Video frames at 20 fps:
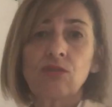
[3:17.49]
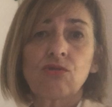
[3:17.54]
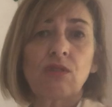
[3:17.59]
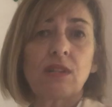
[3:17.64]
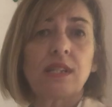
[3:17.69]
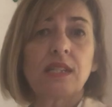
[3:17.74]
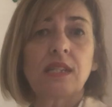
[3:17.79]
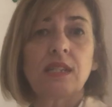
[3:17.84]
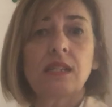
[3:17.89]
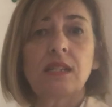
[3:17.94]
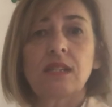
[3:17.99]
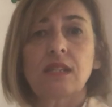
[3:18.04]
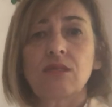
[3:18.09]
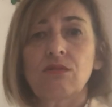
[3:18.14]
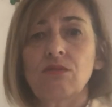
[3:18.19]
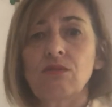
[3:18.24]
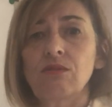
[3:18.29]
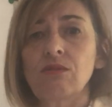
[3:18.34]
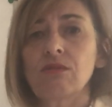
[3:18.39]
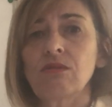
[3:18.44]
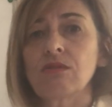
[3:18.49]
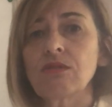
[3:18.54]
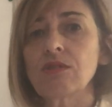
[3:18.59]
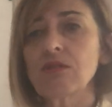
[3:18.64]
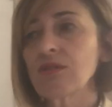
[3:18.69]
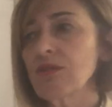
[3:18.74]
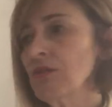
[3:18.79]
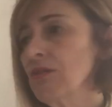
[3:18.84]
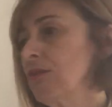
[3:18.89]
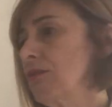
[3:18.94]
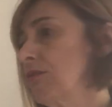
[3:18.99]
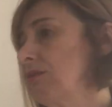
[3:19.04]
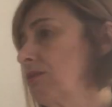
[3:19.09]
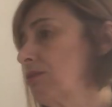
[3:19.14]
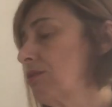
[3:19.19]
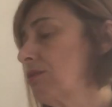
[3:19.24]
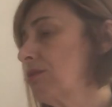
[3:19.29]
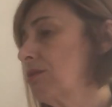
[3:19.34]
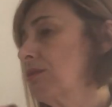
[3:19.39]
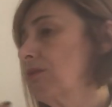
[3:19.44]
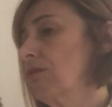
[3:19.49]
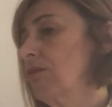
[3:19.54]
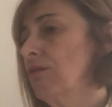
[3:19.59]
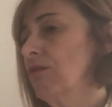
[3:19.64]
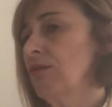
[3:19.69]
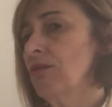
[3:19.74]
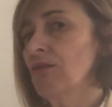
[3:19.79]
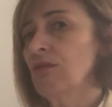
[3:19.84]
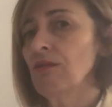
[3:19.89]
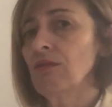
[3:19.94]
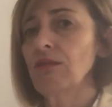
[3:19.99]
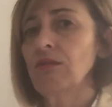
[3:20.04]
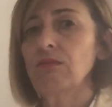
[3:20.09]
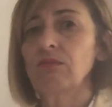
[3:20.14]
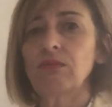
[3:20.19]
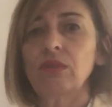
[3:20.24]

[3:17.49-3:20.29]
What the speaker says: dresses or suits or